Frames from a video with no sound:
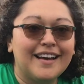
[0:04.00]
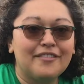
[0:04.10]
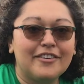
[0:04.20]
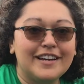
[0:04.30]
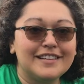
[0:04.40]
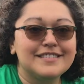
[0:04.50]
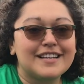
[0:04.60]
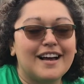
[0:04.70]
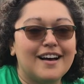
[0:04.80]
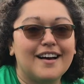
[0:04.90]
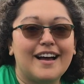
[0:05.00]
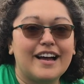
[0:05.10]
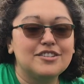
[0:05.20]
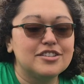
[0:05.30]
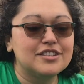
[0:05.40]
Hi friends,
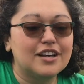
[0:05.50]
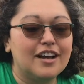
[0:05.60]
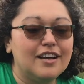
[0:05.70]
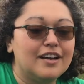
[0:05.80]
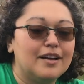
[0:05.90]
I just got